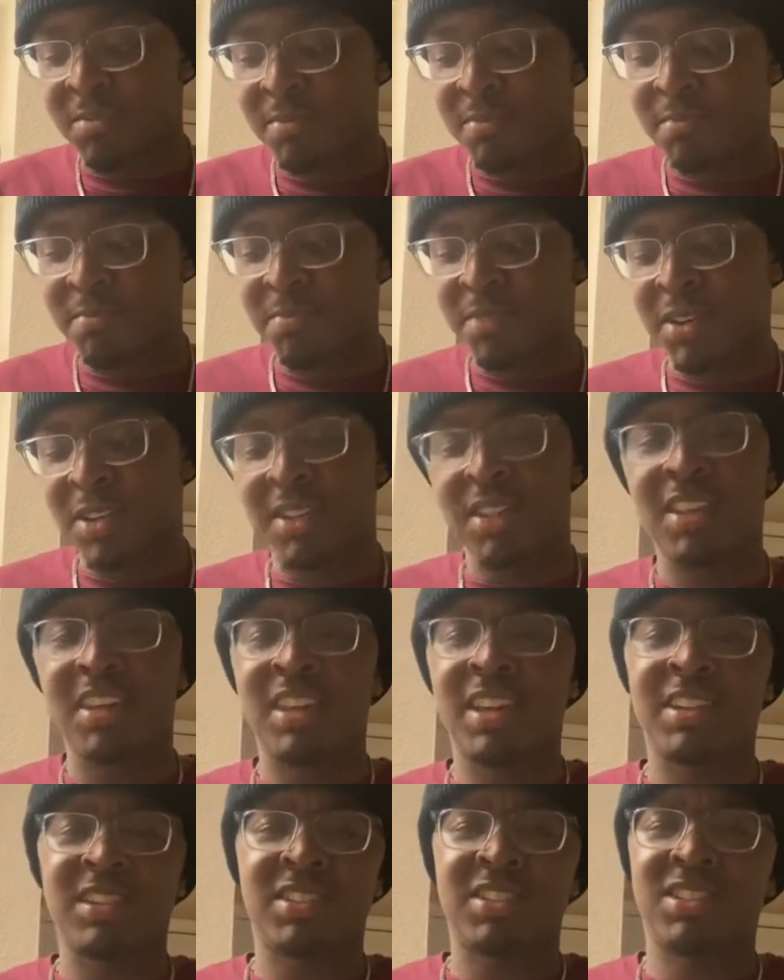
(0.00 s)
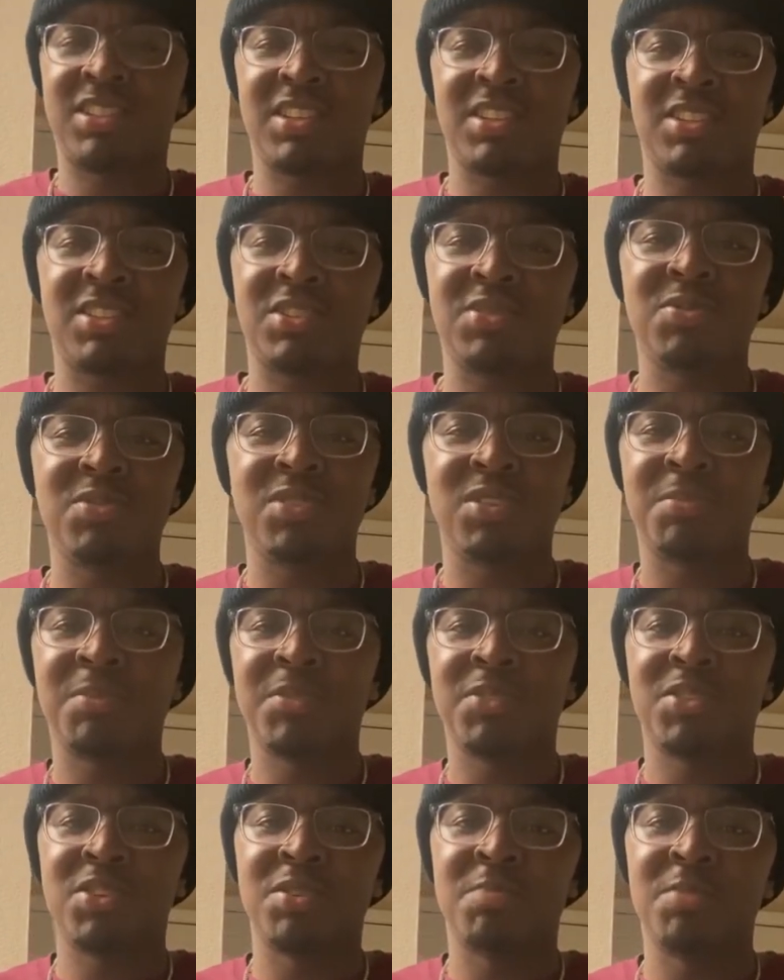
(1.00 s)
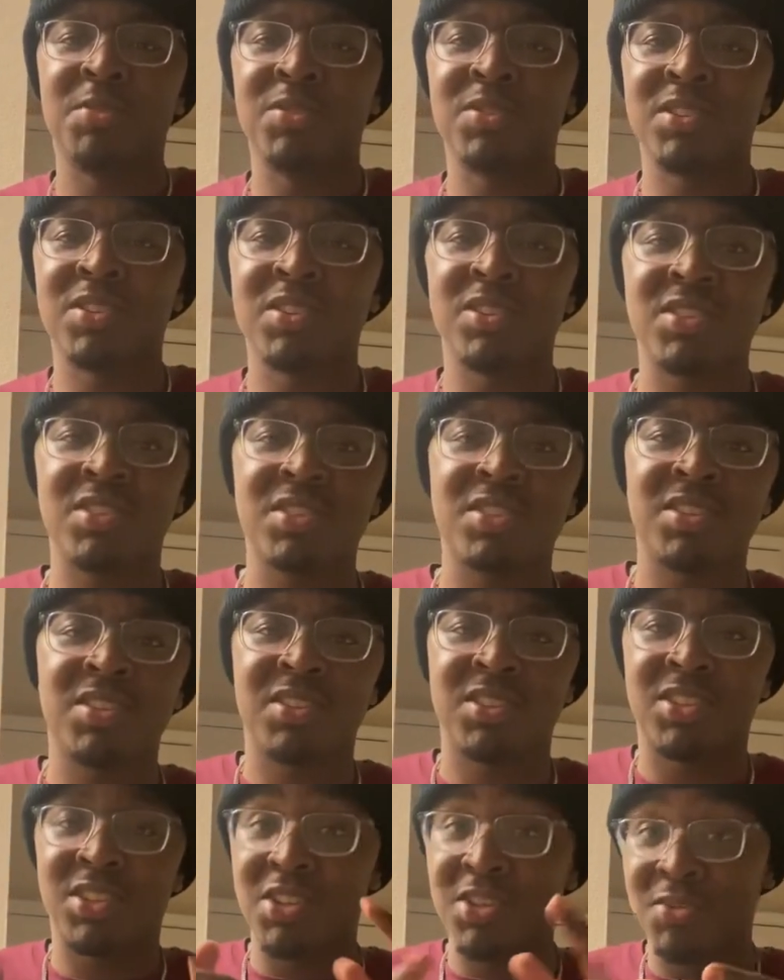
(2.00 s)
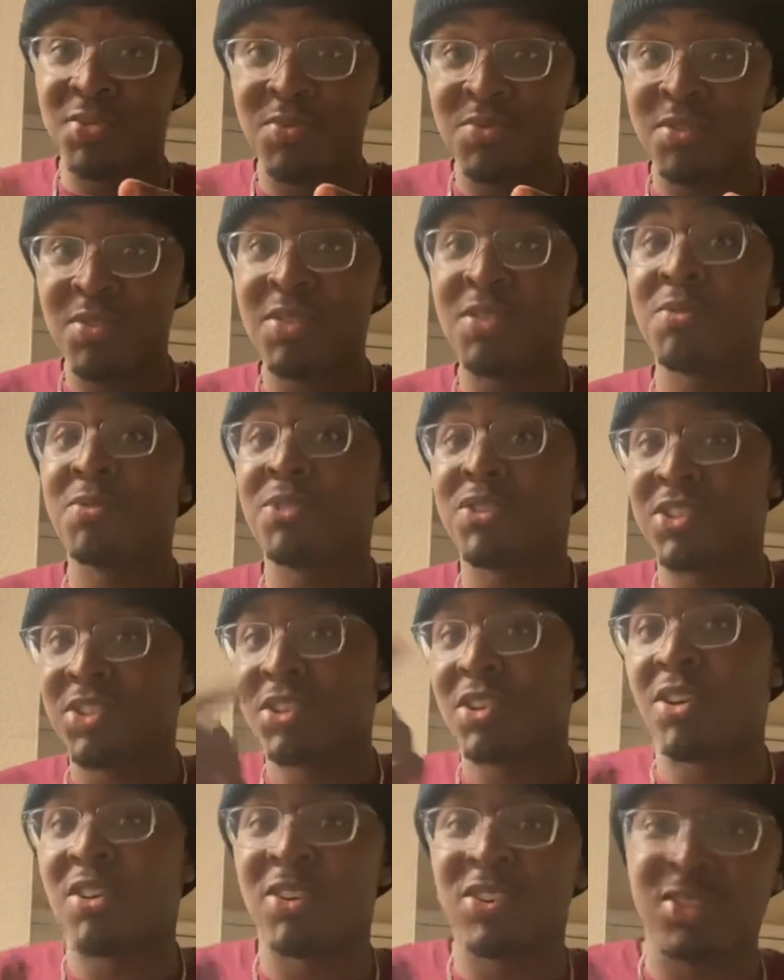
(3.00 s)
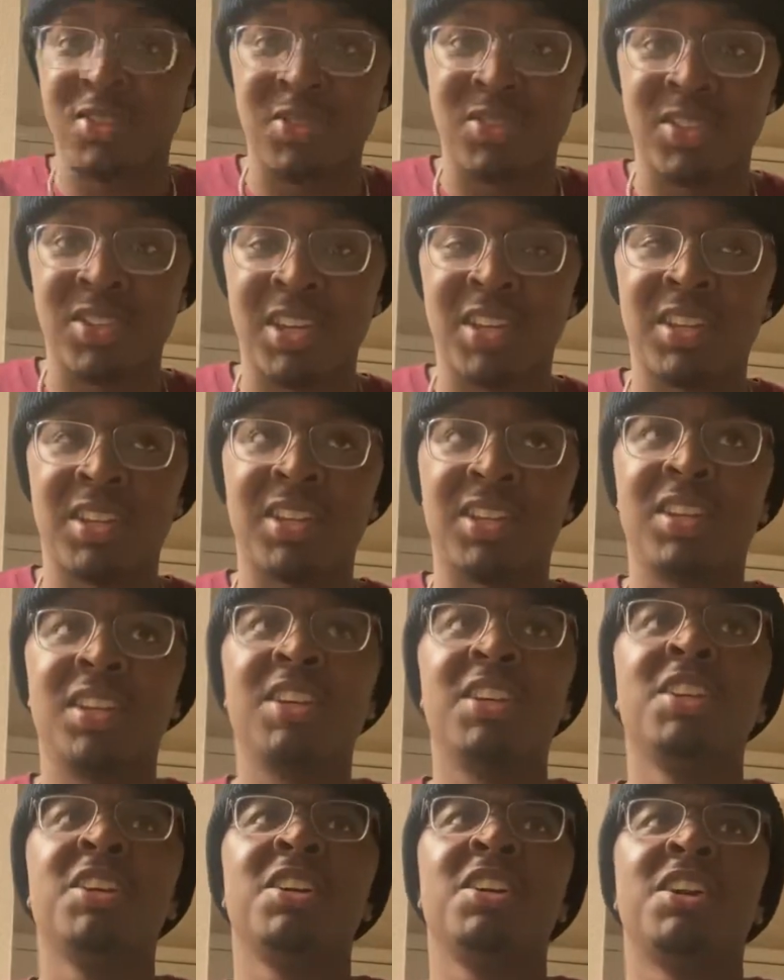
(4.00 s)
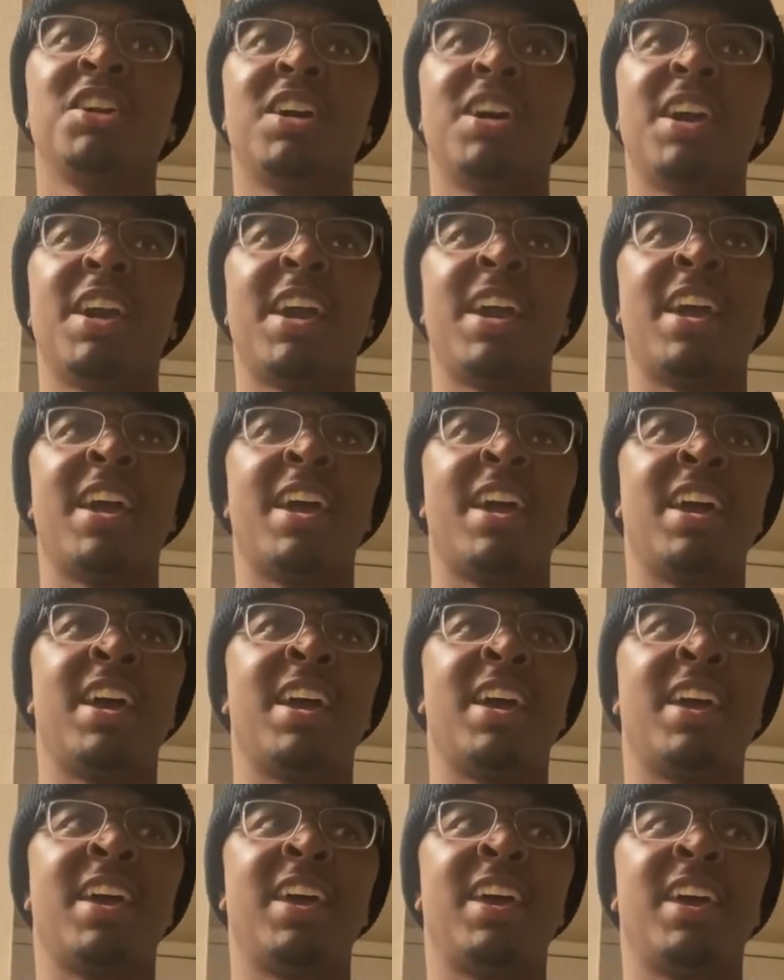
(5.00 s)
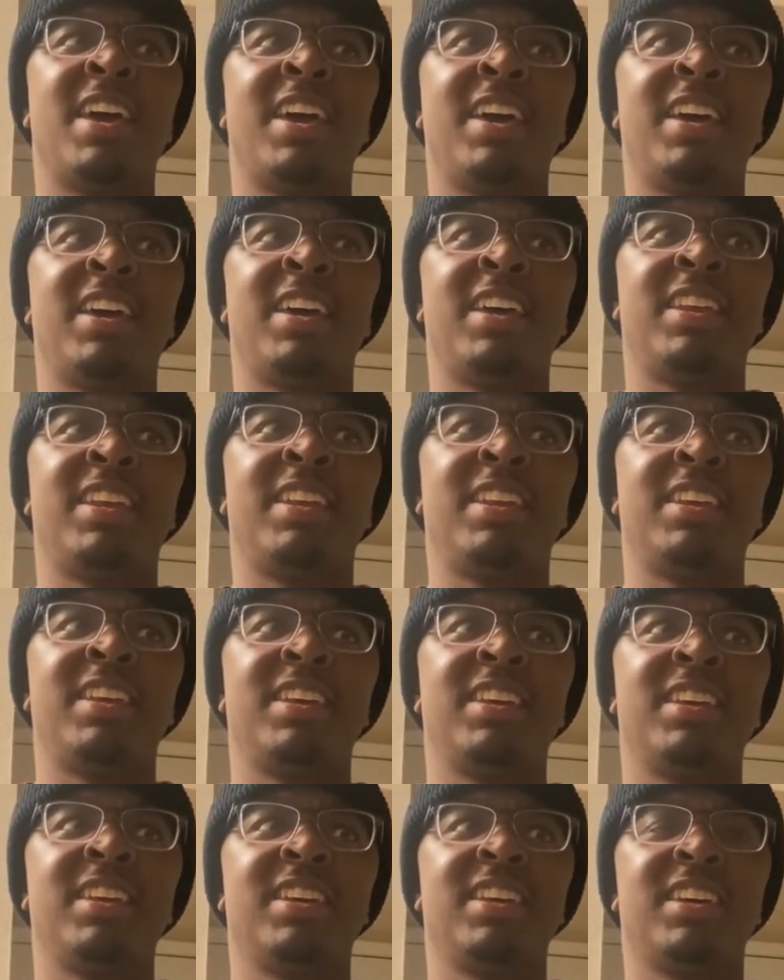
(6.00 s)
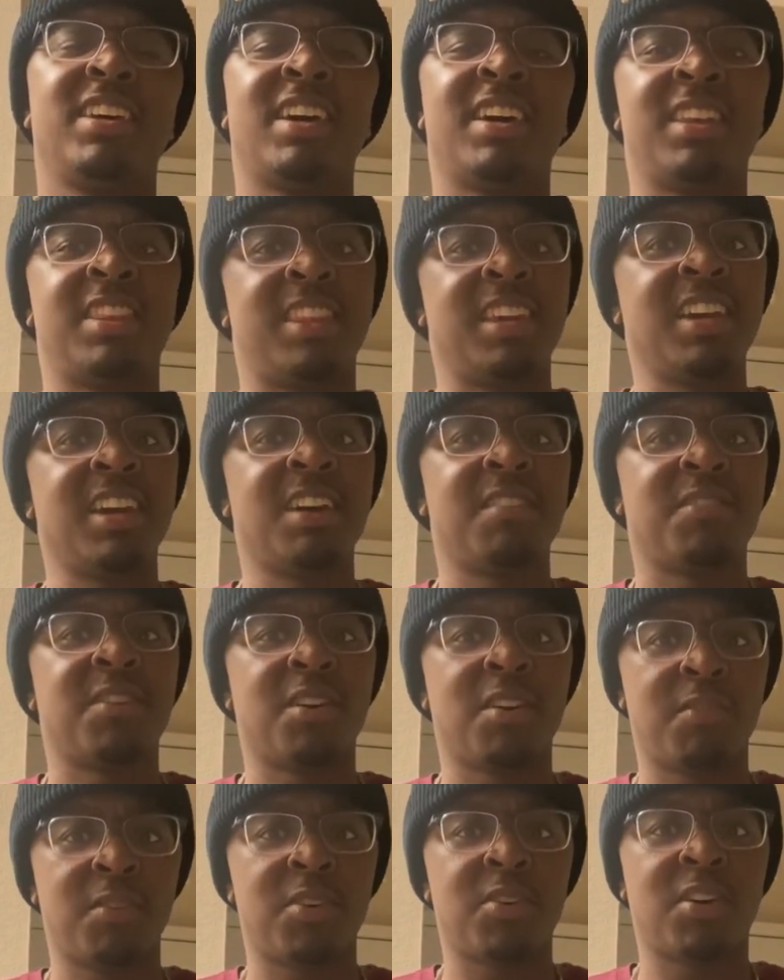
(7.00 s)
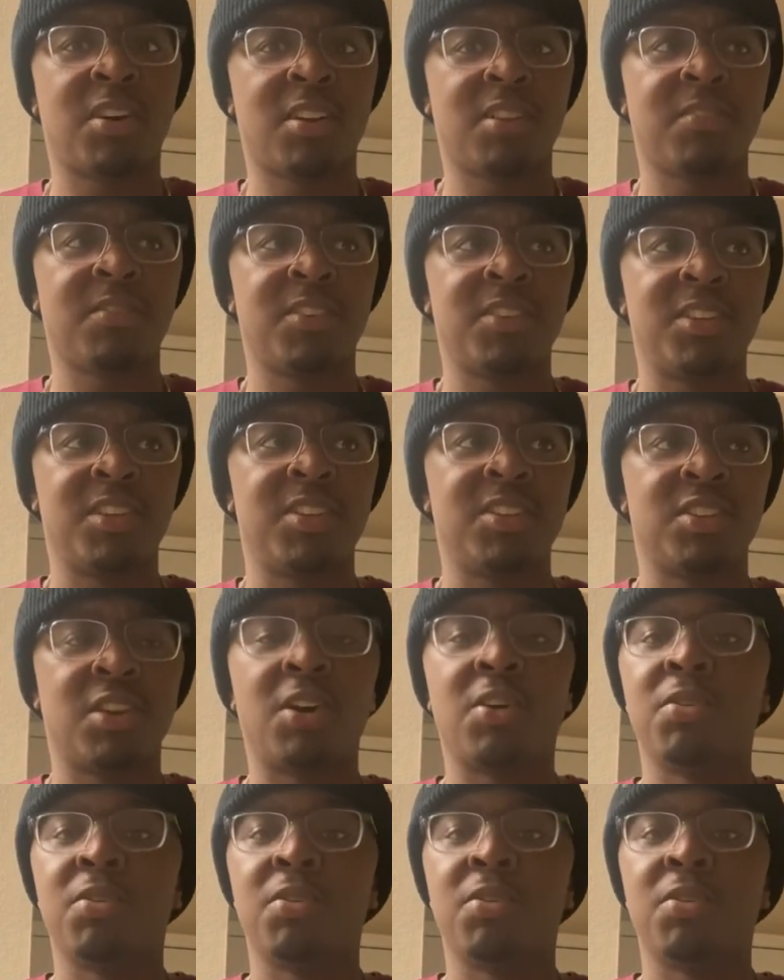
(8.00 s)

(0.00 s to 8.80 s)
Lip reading: but it's too similar to the Boost Knits 2, which is also selling. And I think I've covered all of Adidas.